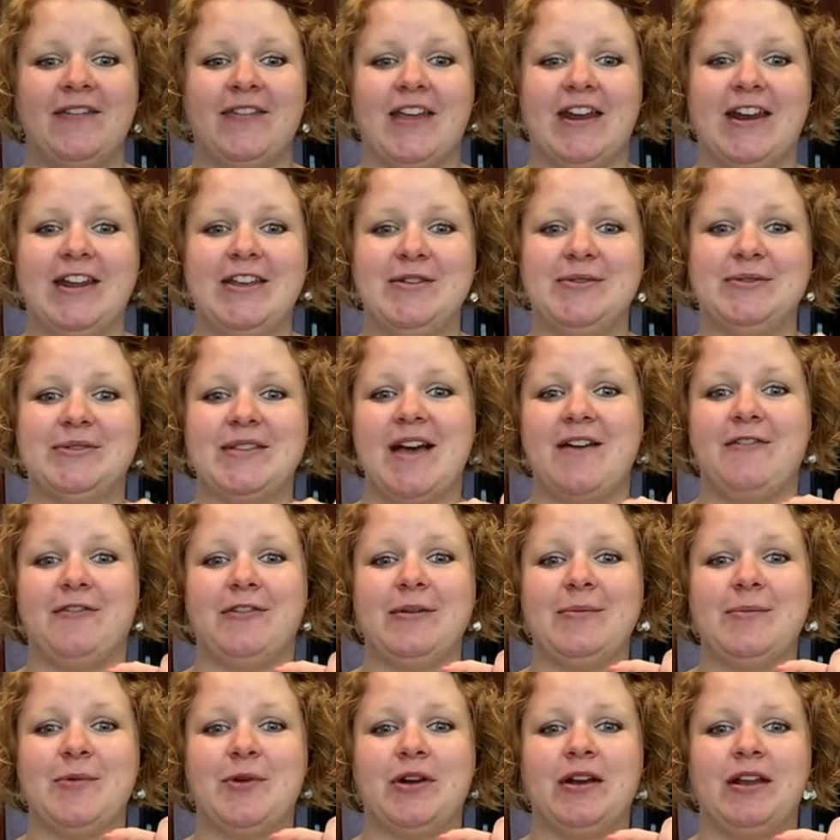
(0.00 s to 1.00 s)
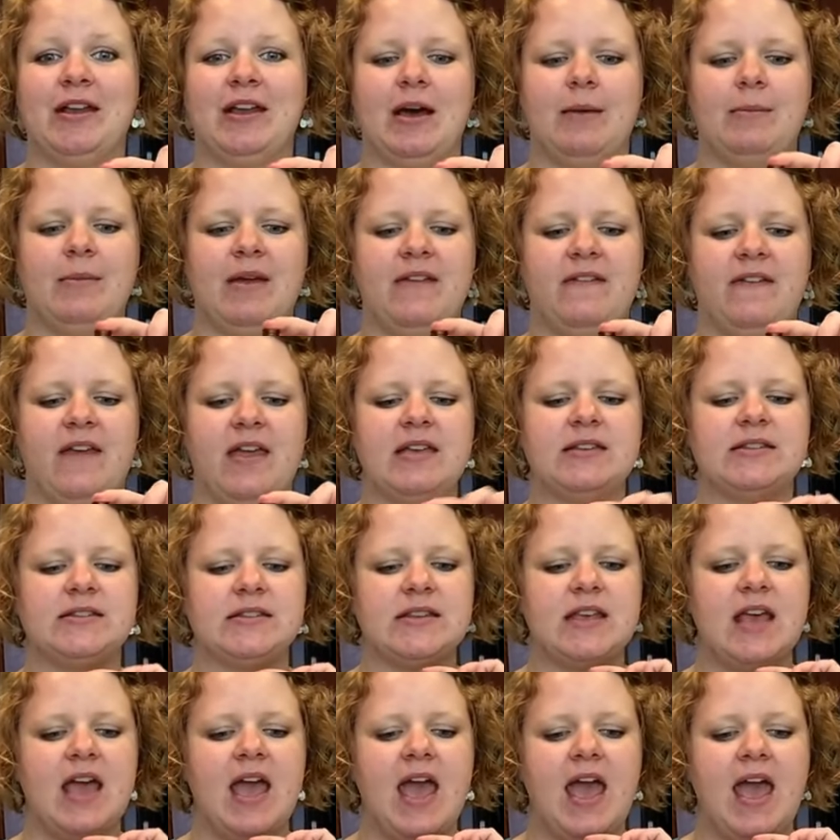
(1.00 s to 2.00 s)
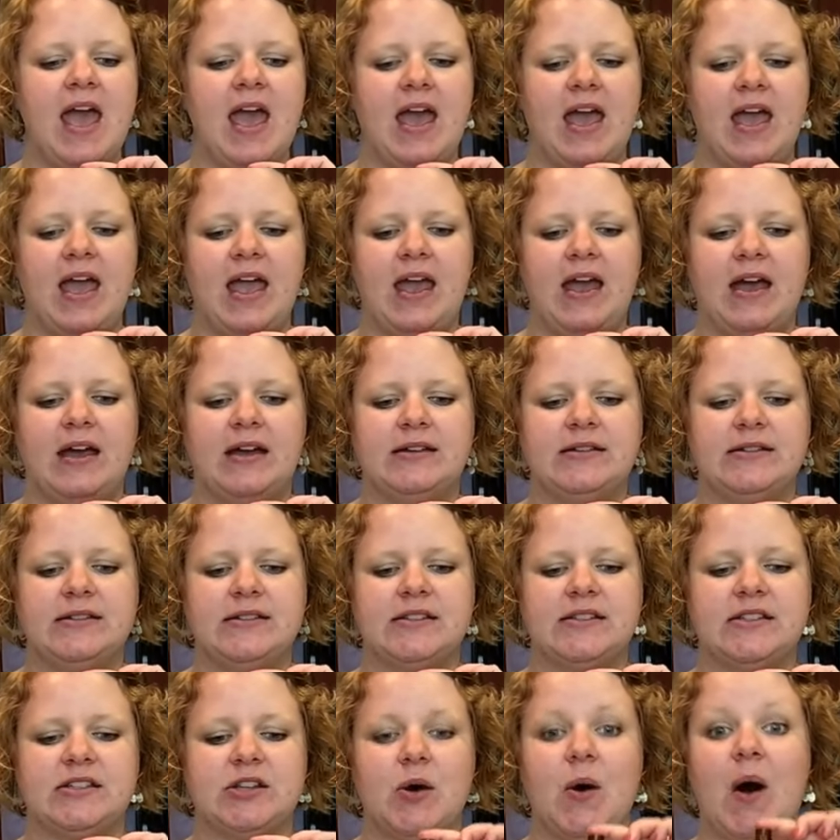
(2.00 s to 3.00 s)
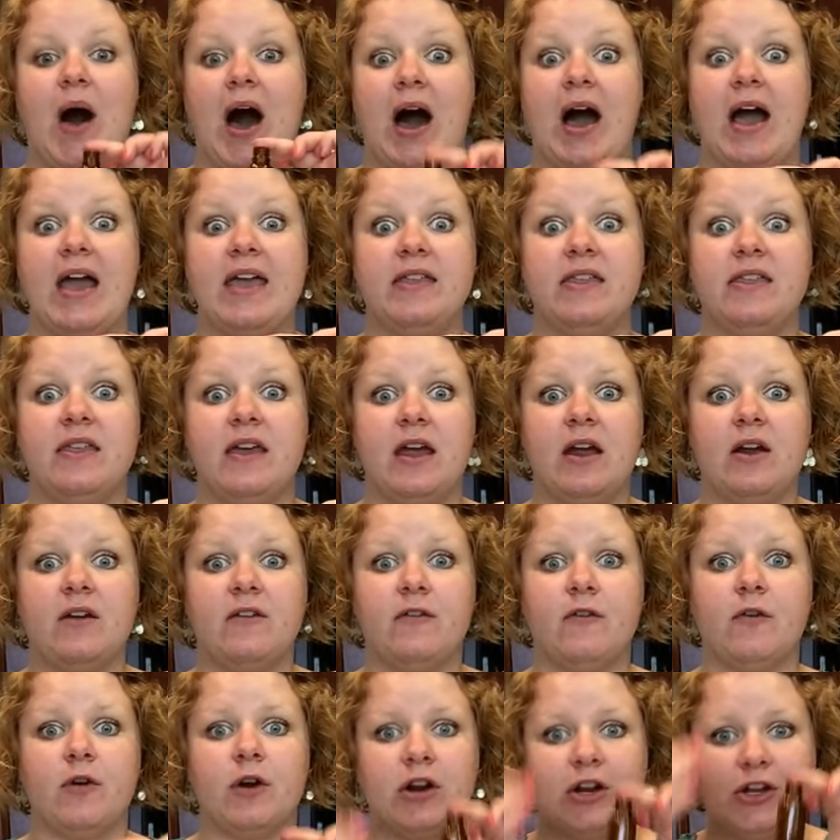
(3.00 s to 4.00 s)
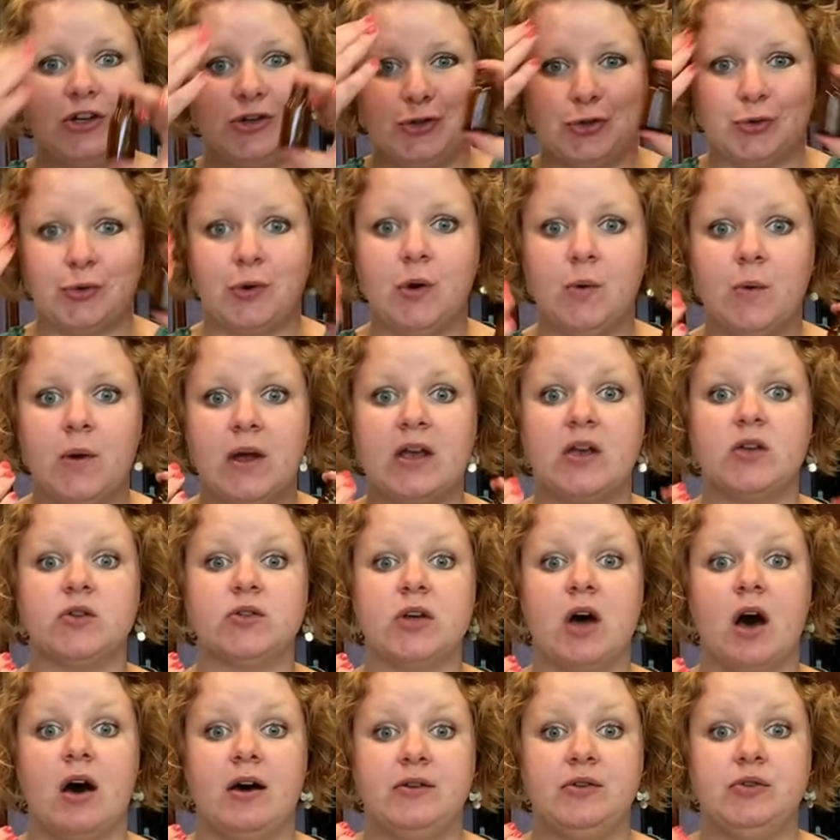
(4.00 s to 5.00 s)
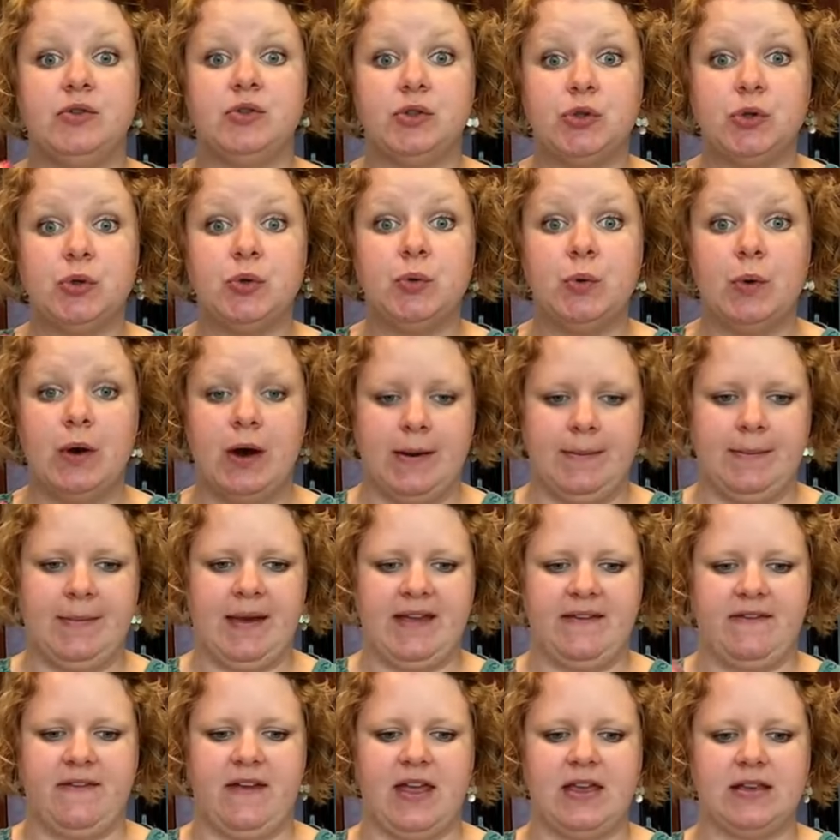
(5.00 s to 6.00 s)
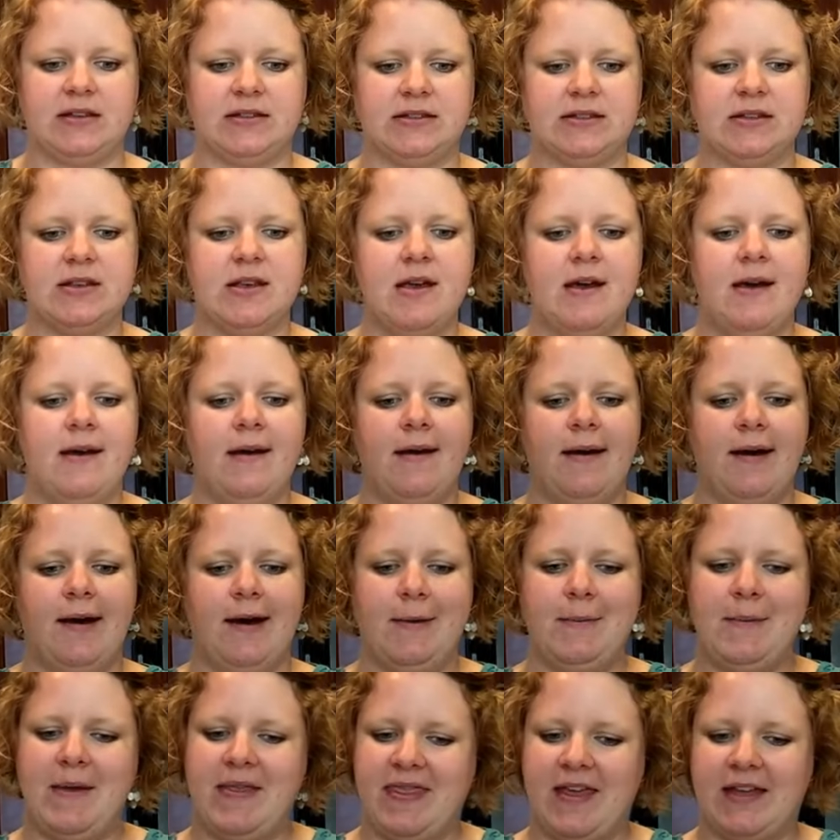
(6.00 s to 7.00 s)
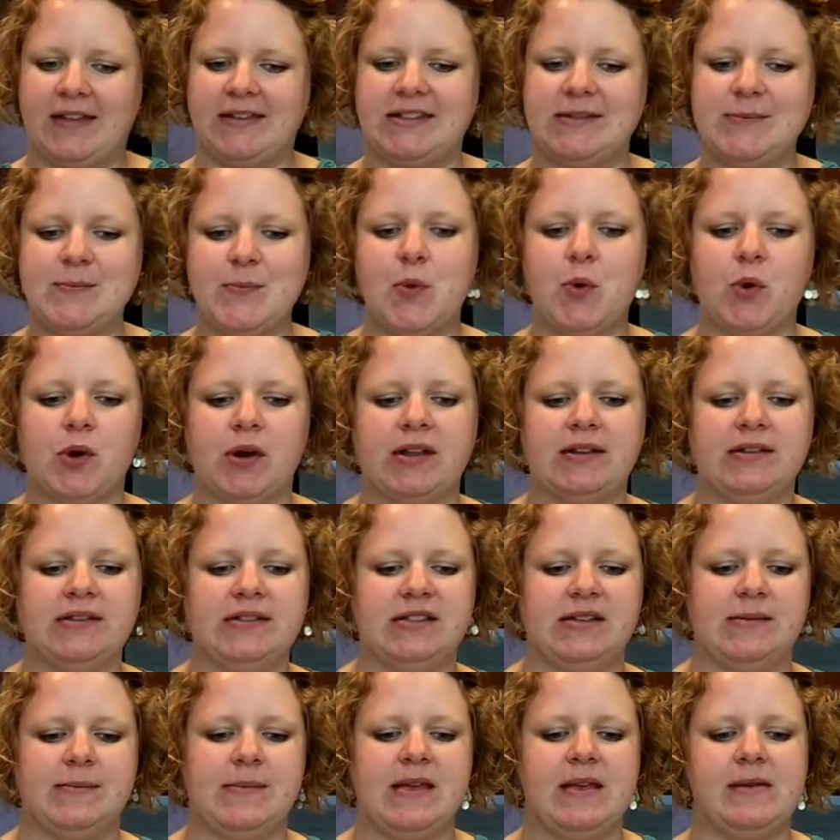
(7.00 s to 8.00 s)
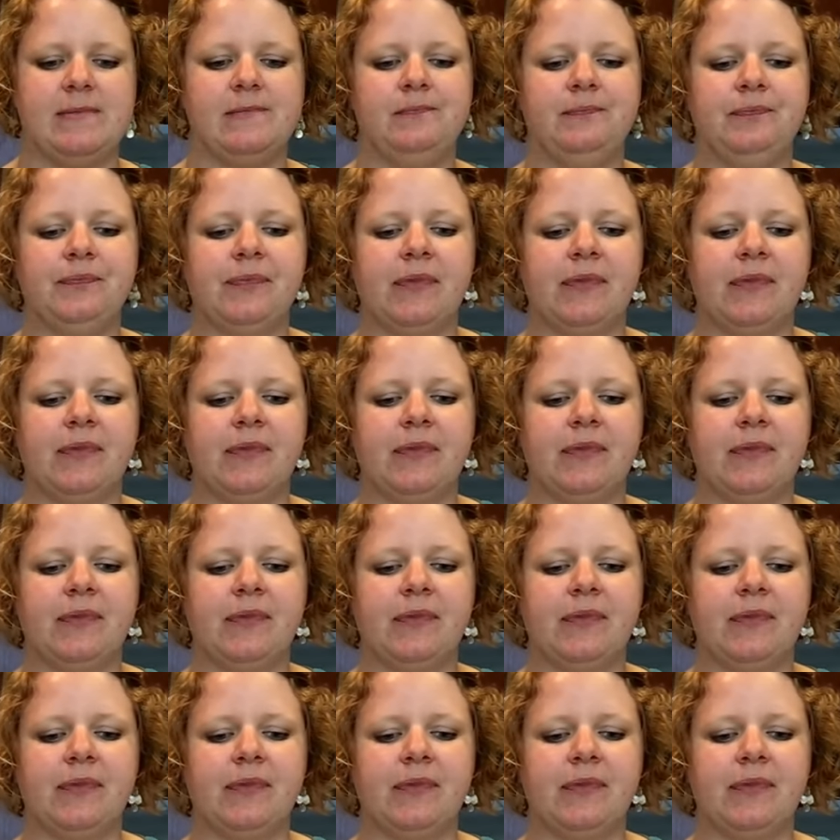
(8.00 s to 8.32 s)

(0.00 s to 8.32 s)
that I use every morning on my face. And so I therefore control what goes onto my face, and that's important to me.